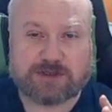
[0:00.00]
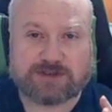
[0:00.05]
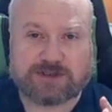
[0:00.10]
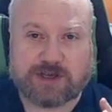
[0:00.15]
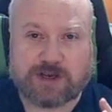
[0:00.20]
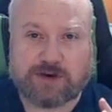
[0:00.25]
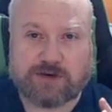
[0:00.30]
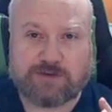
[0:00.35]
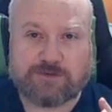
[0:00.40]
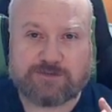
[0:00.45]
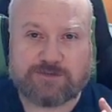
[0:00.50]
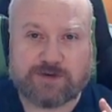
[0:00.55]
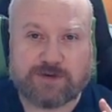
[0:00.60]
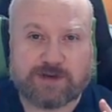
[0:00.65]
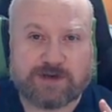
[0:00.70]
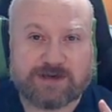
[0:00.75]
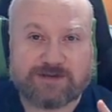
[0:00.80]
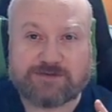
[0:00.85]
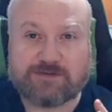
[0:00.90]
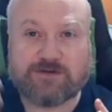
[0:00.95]
So for
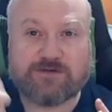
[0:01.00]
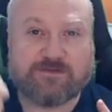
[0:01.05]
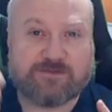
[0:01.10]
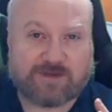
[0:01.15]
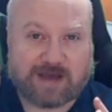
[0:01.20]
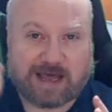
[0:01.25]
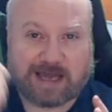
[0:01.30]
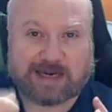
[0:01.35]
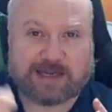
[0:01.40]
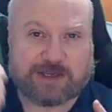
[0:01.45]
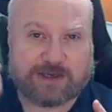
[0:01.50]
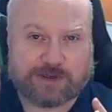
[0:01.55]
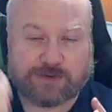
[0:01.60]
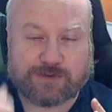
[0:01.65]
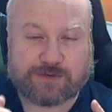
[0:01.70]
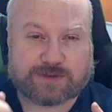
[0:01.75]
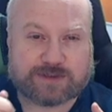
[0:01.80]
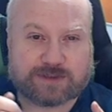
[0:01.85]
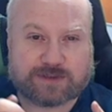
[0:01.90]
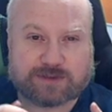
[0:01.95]
different
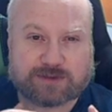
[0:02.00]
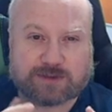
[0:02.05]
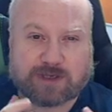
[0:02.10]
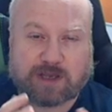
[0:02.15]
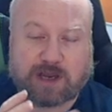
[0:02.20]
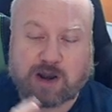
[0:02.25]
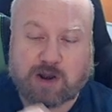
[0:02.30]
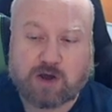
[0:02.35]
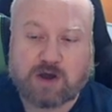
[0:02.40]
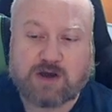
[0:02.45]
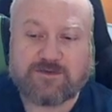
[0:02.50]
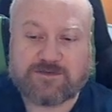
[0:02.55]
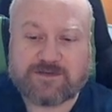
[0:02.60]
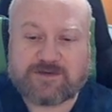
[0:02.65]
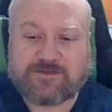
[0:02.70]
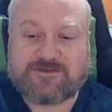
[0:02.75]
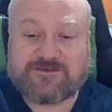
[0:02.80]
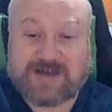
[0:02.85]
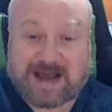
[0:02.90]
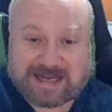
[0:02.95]
values, a lot of
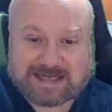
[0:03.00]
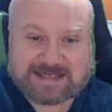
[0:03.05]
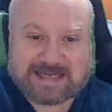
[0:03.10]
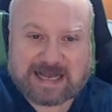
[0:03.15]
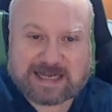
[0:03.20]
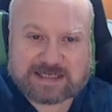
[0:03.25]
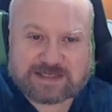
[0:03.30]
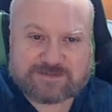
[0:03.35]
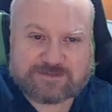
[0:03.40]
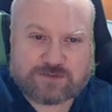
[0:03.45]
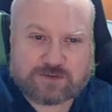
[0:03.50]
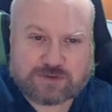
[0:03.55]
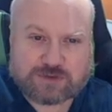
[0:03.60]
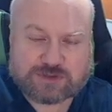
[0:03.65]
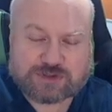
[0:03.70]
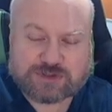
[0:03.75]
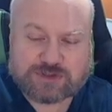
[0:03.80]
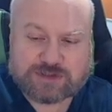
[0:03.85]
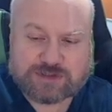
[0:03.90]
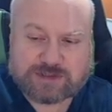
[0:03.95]
fast hash
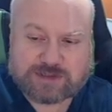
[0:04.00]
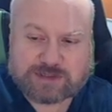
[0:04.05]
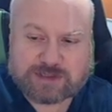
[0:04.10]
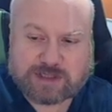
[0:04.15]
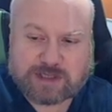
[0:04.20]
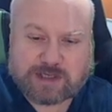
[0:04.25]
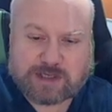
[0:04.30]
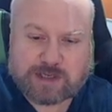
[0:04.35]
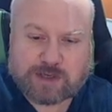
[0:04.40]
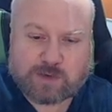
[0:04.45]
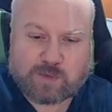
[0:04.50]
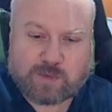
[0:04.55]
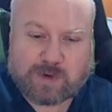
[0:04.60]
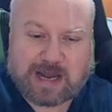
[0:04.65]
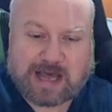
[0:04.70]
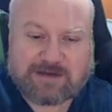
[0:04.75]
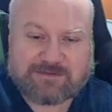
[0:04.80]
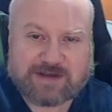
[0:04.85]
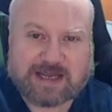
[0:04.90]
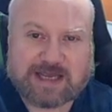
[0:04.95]
functions will
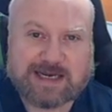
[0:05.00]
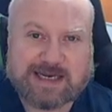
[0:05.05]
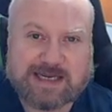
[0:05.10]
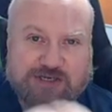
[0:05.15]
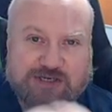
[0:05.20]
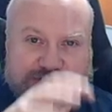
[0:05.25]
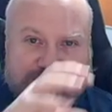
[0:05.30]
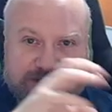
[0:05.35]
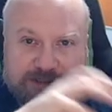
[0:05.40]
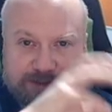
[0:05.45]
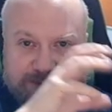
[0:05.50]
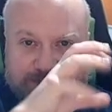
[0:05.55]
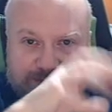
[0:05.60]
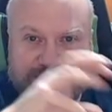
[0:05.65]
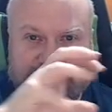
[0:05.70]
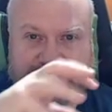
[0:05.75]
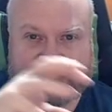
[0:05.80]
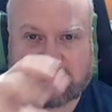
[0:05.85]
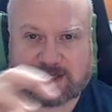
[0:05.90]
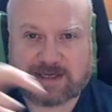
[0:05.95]
have collisions in
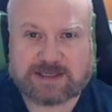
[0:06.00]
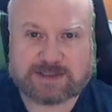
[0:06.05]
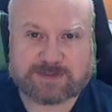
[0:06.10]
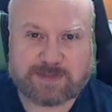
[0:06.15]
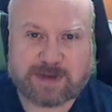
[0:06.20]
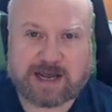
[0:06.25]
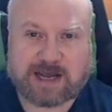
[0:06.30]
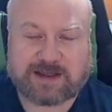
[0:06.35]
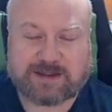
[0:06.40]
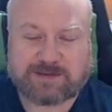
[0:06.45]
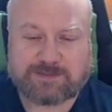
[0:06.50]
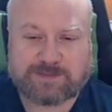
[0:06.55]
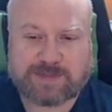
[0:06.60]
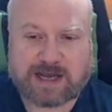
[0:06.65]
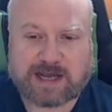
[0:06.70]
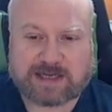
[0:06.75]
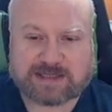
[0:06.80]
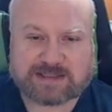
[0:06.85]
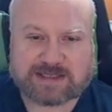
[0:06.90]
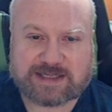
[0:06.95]
particular
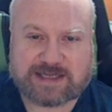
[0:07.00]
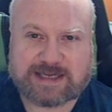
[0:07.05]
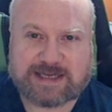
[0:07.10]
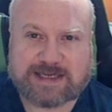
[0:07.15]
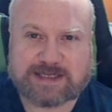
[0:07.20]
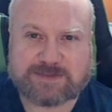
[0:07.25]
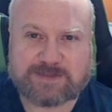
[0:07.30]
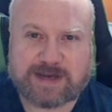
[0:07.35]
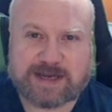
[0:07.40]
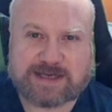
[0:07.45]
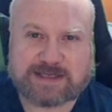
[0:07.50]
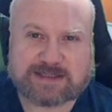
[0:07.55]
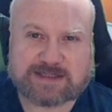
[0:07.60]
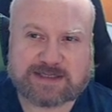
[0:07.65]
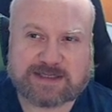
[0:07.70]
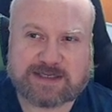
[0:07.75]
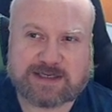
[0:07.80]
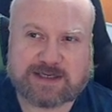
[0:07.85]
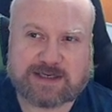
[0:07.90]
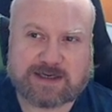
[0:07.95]
parts of the key space.
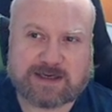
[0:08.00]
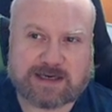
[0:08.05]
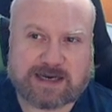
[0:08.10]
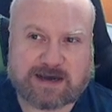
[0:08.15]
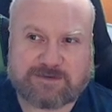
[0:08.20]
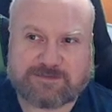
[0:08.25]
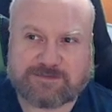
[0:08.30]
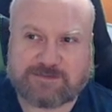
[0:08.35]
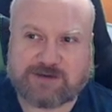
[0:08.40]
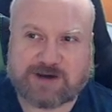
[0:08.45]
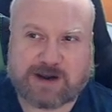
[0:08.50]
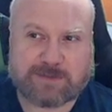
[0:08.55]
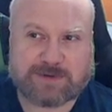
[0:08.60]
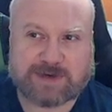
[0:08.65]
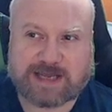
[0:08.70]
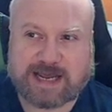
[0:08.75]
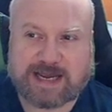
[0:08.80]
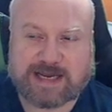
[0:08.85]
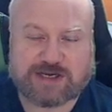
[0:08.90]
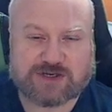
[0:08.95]
Now for
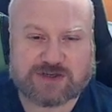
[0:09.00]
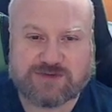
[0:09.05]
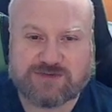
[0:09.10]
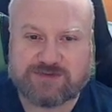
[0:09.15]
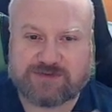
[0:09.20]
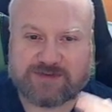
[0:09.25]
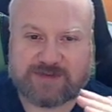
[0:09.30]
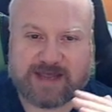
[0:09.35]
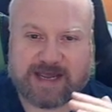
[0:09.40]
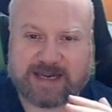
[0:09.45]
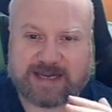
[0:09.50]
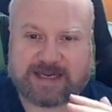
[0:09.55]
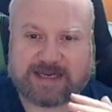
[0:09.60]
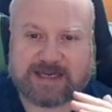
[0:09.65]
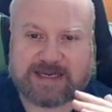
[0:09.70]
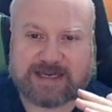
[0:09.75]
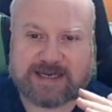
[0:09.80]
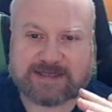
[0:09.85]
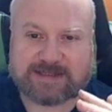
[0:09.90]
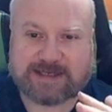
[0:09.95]
applications and their
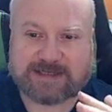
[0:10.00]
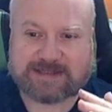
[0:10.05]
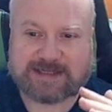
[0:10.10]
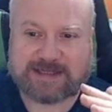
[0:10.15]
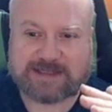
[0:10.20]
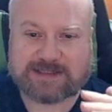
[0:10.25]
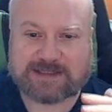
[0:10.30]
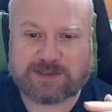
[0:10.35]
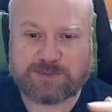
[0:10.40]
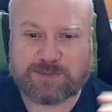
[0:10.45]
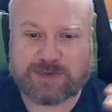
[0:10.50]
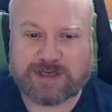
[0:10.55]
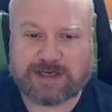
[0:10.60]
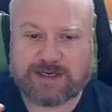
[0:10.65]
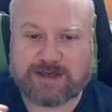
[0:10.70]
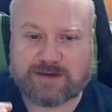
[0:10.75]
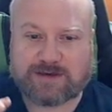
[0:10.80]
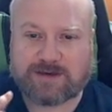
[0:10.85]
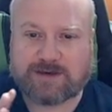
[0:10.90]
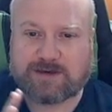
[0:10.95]
keys, they tend to
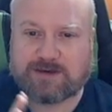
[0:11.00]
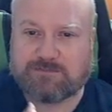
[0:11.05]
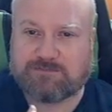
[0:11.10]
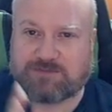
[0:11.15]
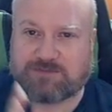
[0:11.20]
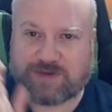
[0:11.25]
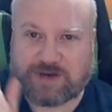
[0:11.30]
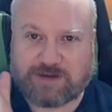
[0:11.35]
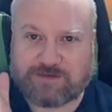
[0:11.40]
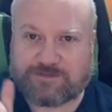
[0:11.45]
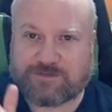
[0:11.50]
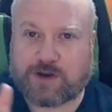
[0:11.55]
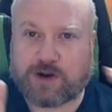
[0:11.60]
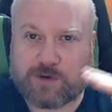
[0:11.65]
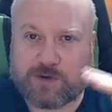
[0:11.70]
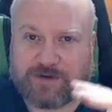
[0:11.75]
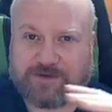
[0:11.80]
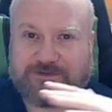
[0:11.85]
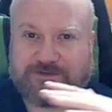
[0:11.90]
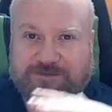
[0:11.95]
be, follow
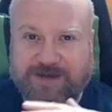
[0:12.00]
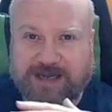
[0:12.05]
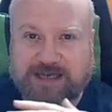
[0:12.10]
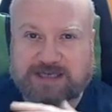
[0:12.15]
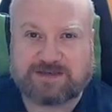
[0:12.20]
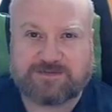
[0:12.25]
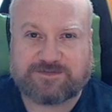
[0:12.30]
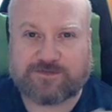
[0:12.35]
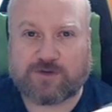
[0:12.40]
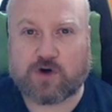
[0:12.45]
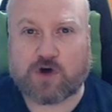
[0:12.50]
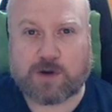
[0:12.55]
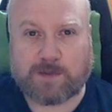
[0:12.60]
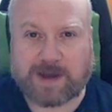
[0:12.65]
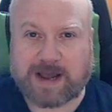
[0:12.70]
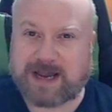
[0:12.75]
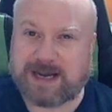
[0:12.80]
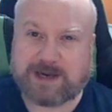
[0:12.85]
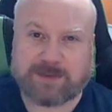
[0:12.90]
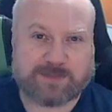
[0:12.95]
a fixed
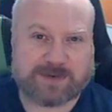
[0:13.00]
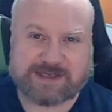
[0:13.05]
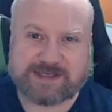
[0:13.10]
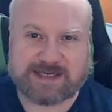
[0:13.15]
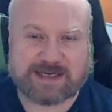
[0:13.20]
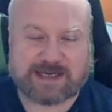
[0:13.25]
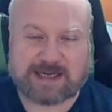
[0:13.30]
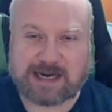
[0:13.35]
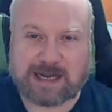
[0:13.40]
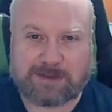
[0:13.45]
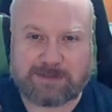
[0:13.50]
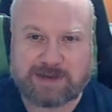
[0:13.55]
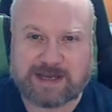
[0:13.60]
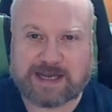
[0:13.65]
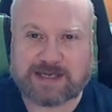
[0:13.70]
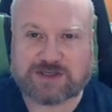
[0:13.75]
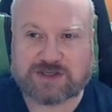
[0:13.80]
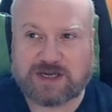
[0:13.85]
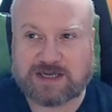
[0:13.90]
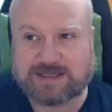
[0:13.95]
format in a particular
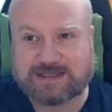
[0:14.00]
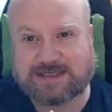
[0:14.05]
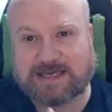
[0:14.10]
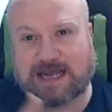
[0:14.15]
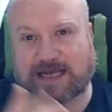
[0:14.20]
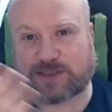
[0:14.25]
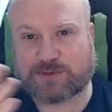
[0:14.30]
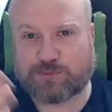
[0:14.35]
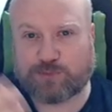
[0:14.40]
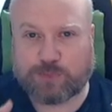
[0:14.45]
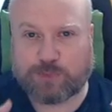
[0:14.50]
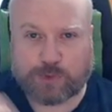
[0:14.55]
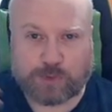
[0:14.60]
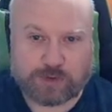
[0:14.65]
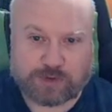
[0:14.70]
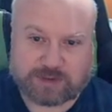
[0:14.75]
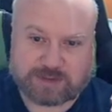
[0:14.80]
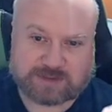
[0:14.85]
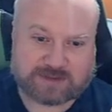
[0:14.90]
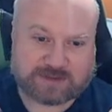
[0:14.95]
application, like
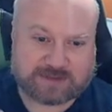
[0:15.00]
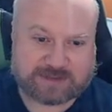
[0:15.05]
/books,